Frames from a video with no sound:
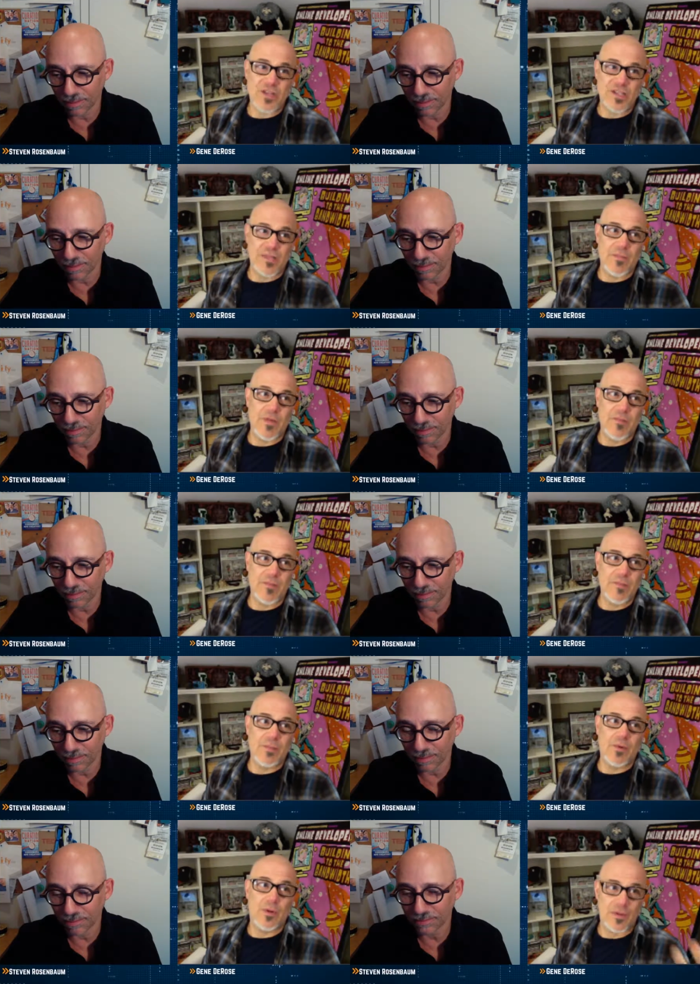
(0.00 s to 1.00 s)
Speaker 1: some of the
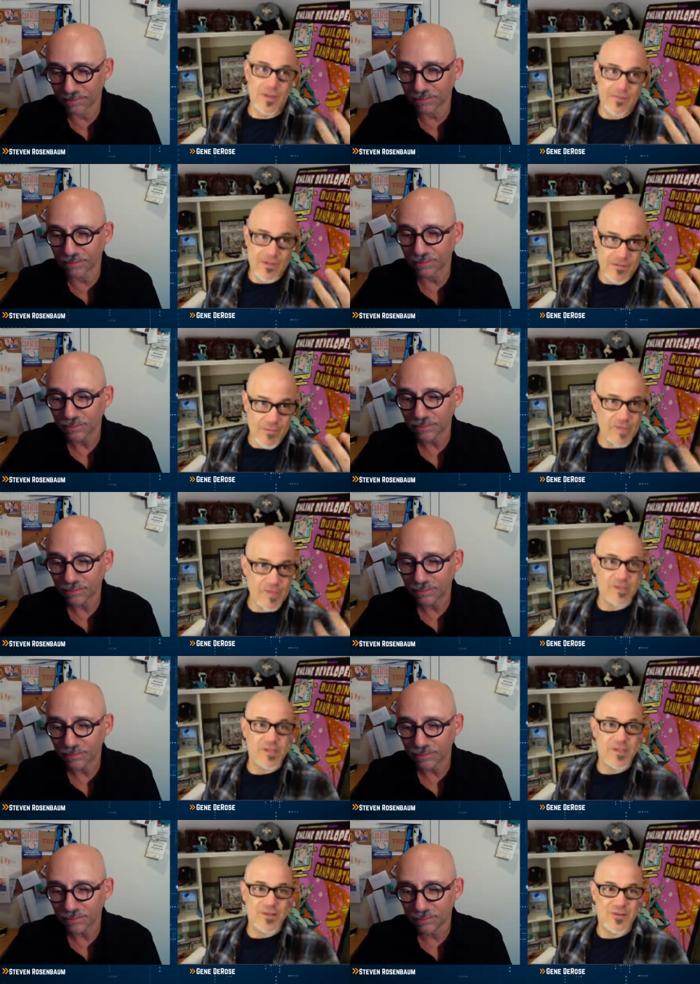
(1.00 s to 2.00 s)
people, even if the
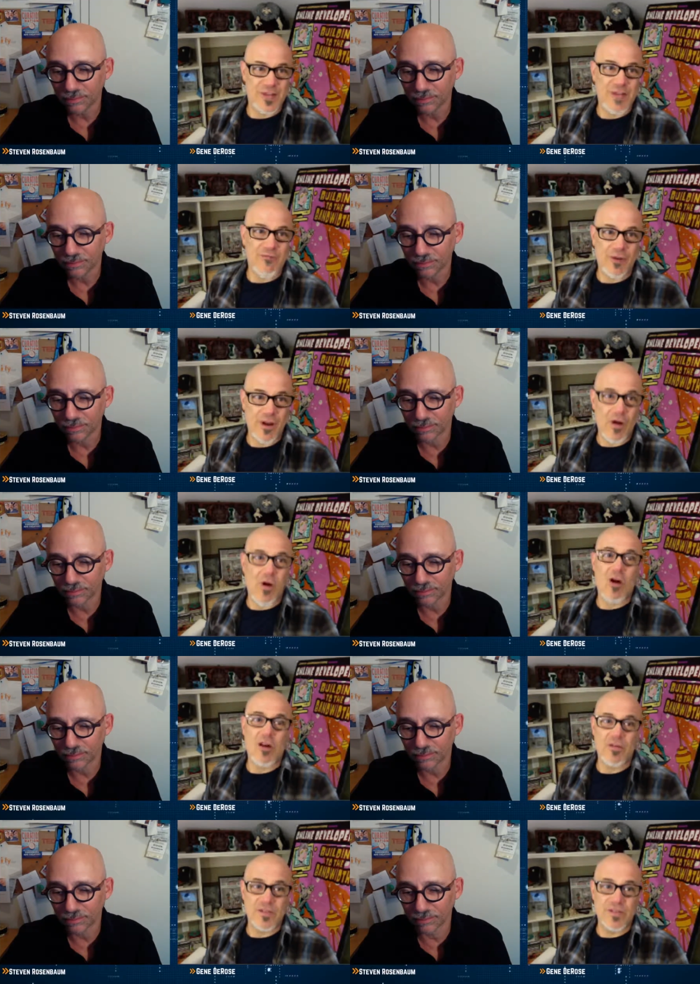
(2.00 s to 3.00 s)
businesses are suffering, are
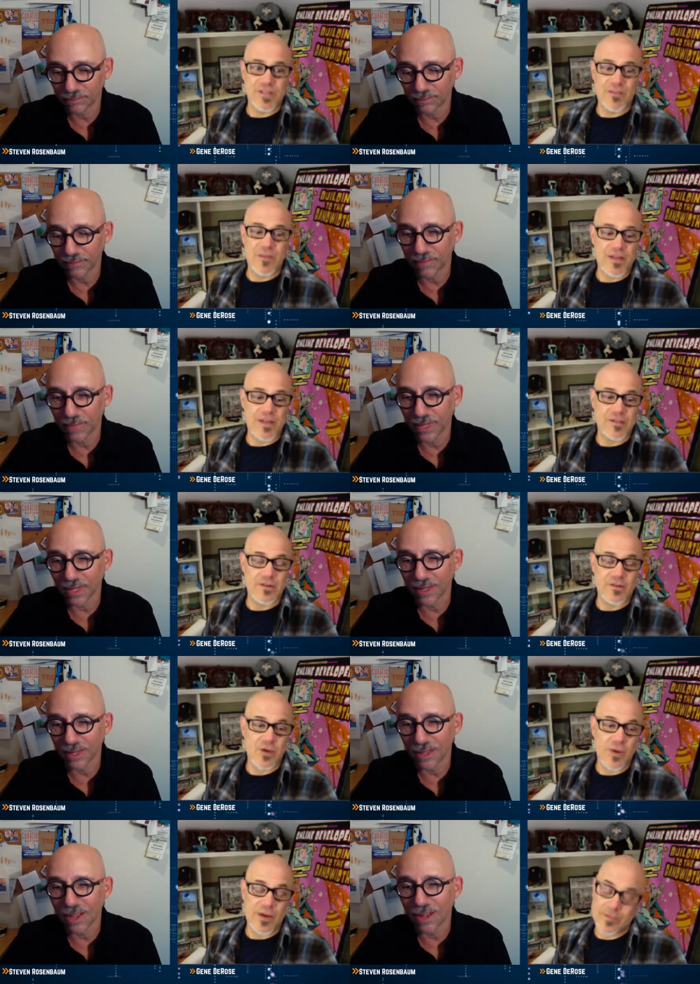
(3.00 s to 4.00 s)
in some of the things they're
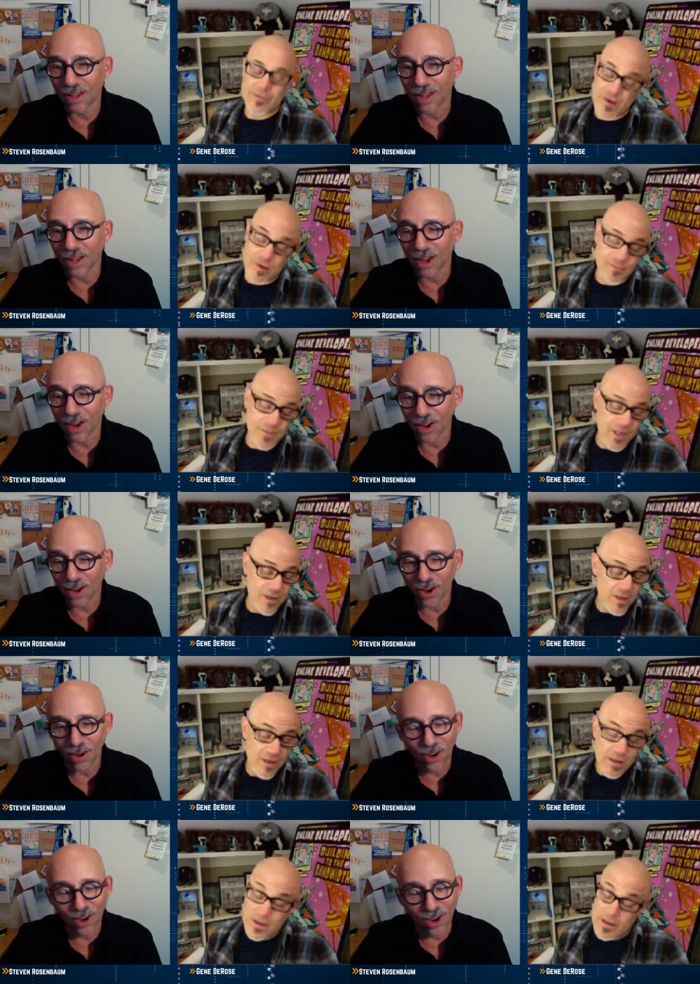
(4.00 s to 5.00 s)
doing. So
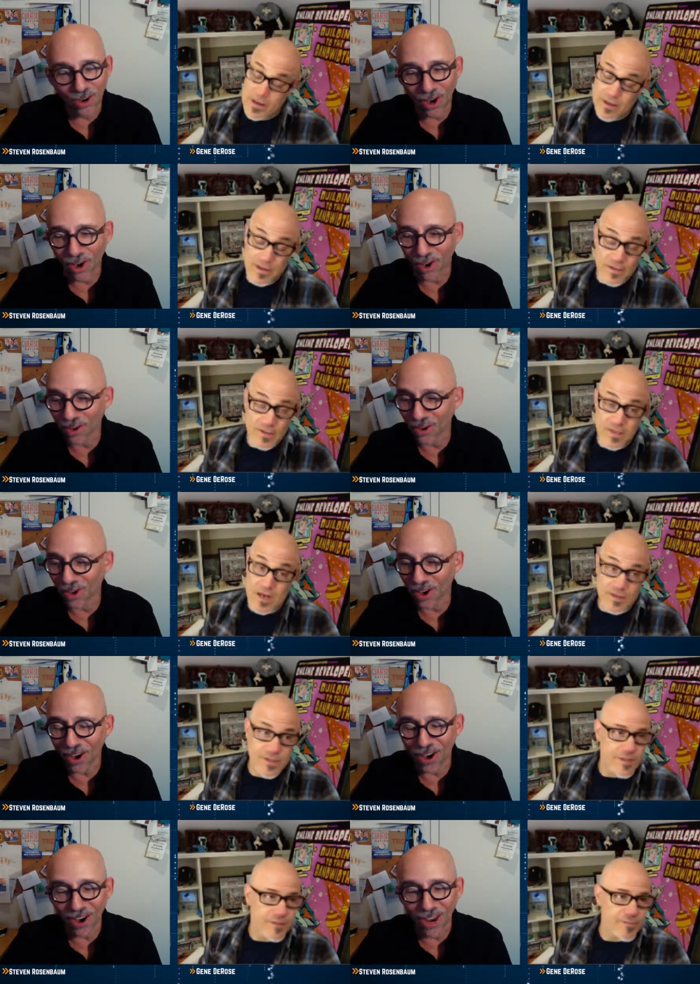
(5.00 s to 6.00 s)
it all sucks.
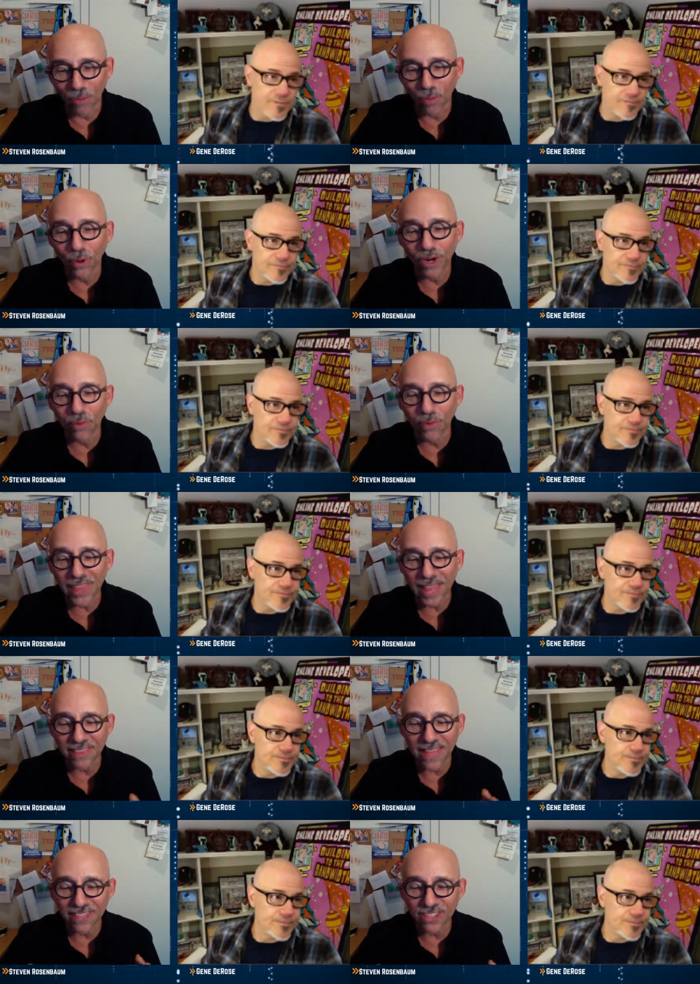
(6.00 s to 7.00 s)
Speaker 2: Right. All right. We're,
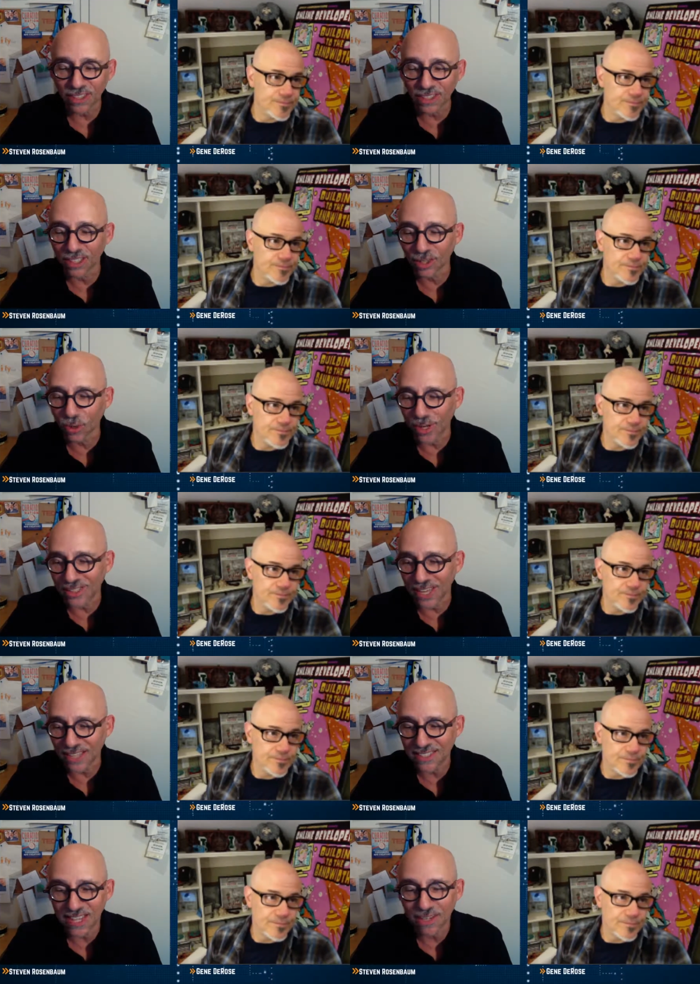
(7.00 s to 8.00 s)
that, that's our little quick
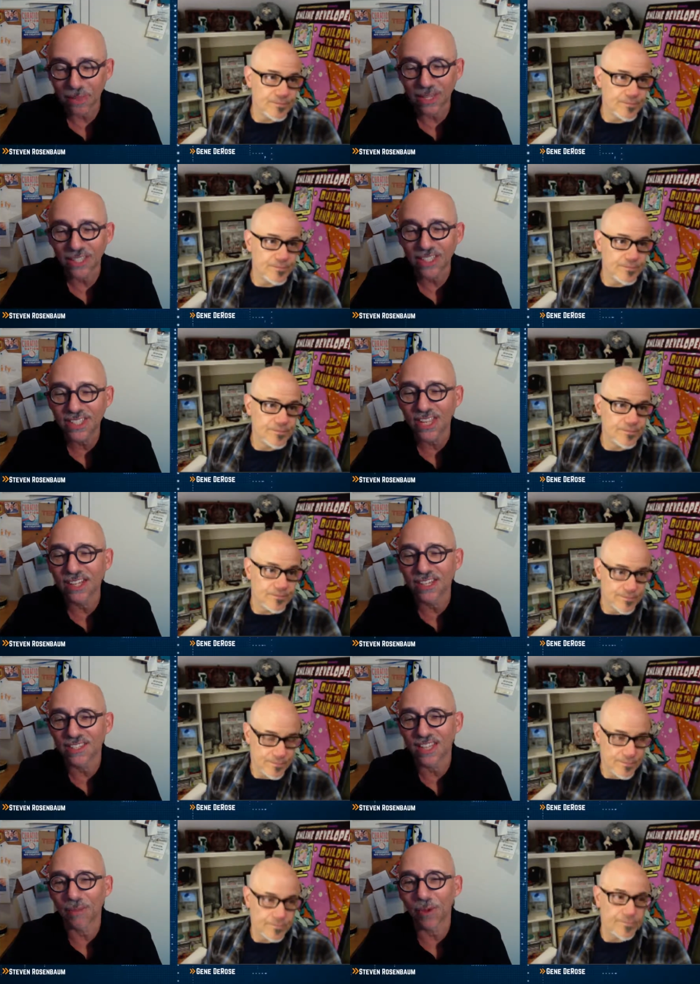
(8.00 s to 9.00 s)
take segment. Let's get into
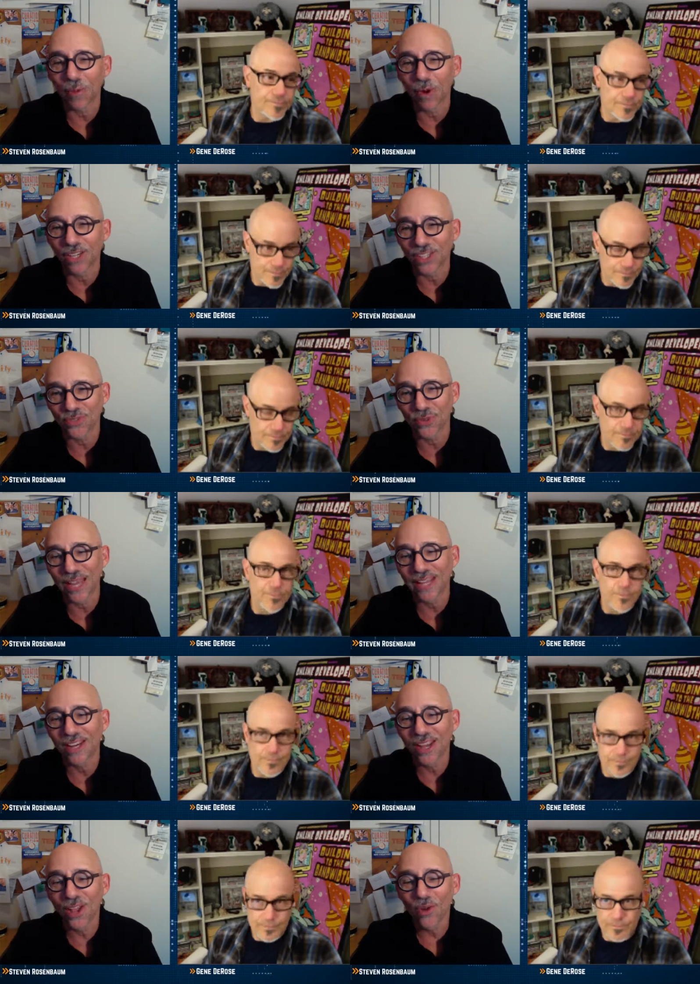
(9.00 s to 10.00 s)
segment one because we
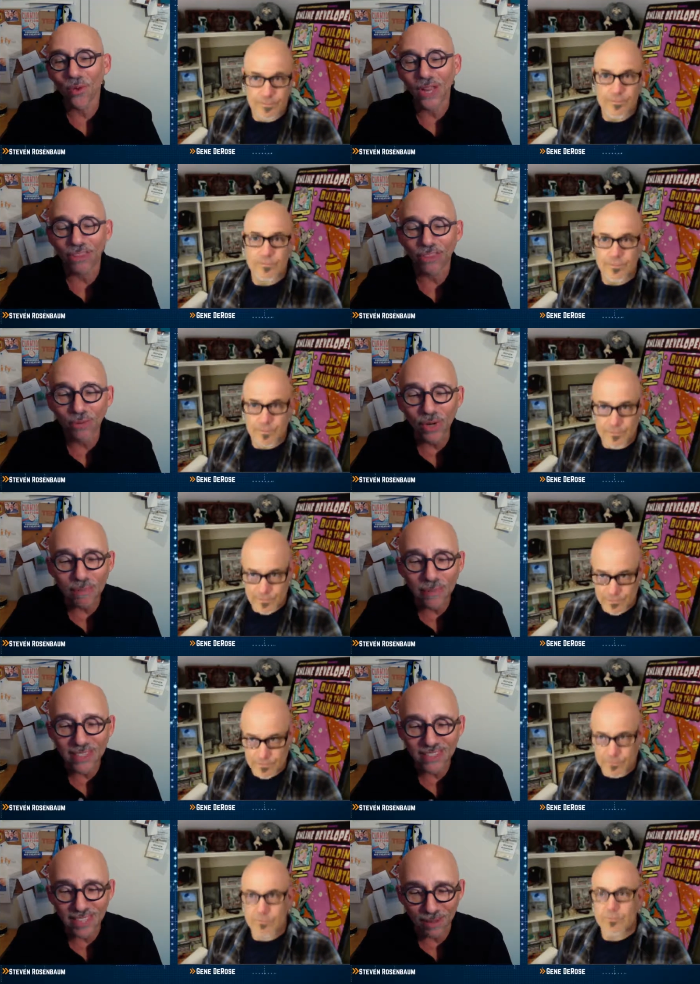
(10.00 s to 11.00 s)
got we got three
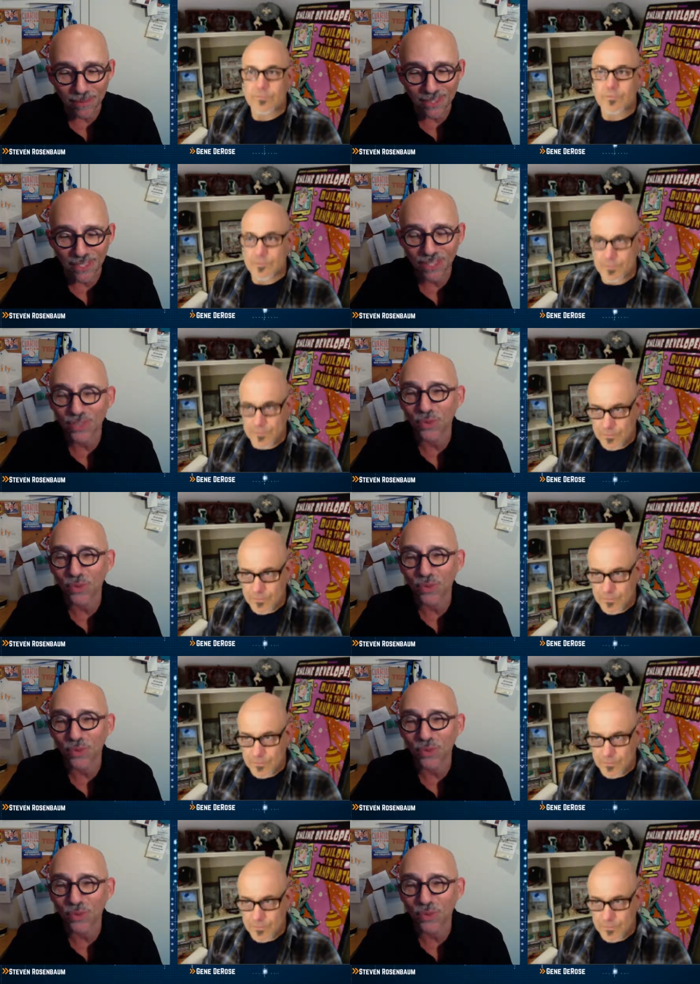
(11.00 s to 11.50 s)
big segments on this